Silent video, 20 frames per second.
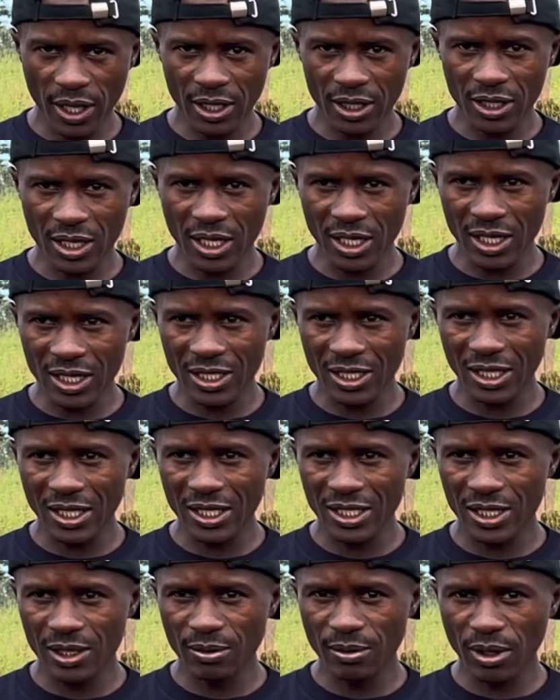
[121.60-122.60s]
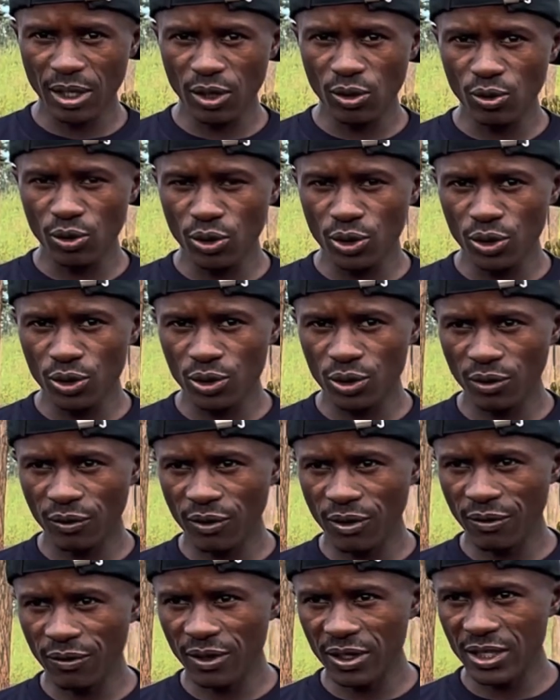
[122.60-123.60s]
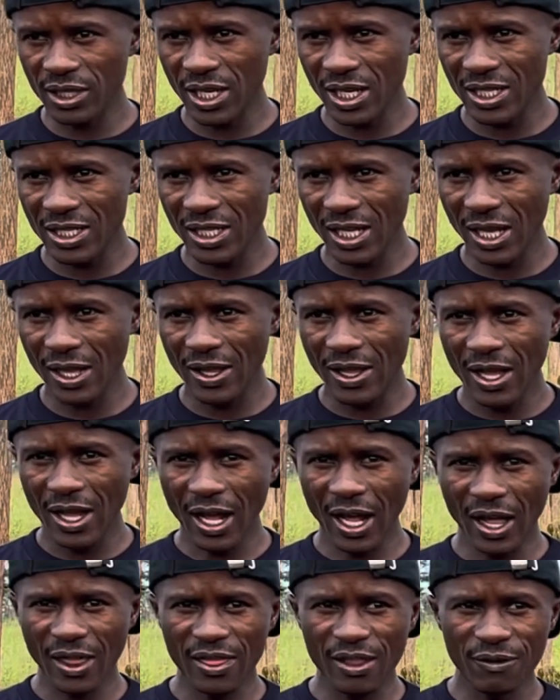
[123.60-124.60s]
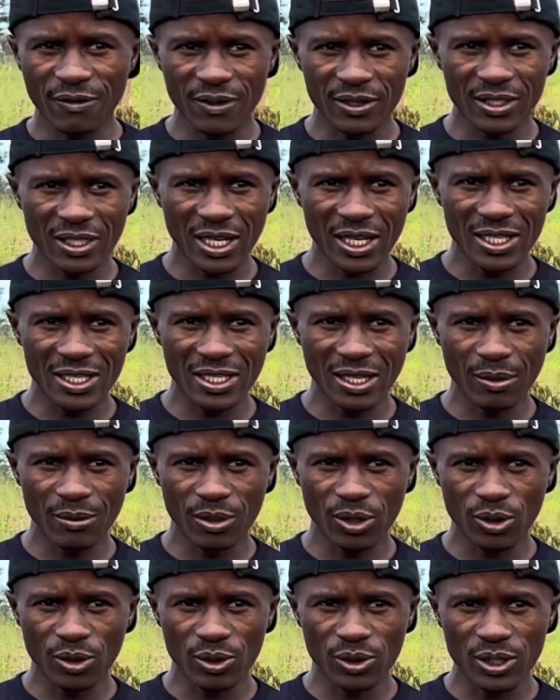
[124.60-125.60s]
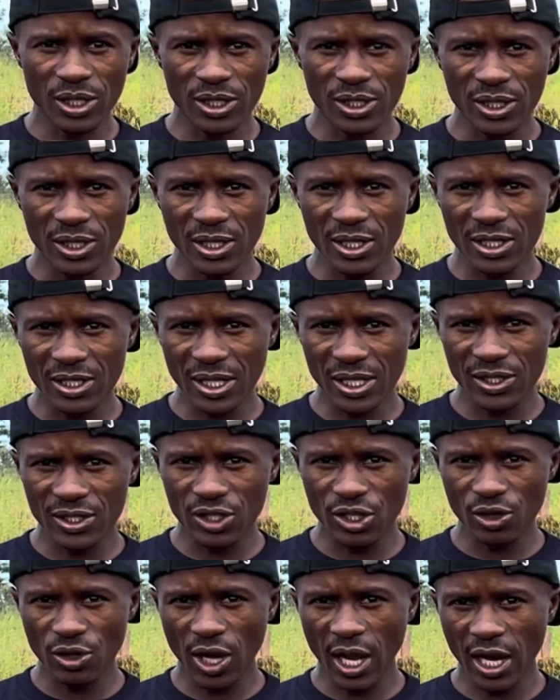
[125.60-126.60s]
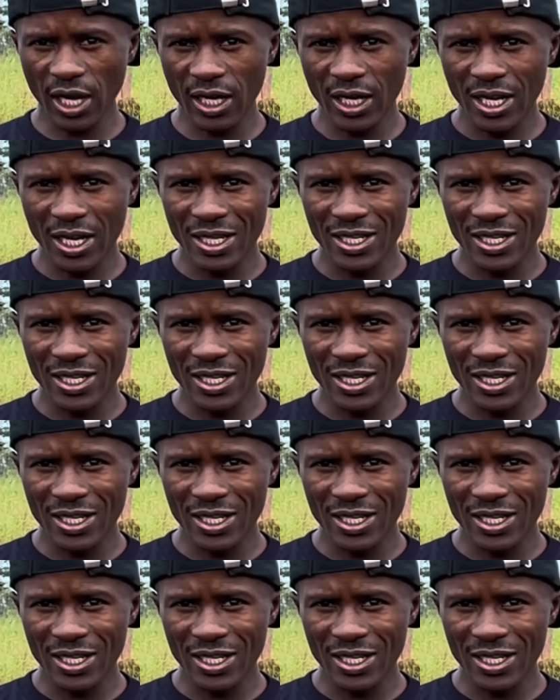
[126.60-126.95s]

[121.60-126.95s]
that the nurseries make good use of the fertilizer and the fertilizer because the seedlings are so young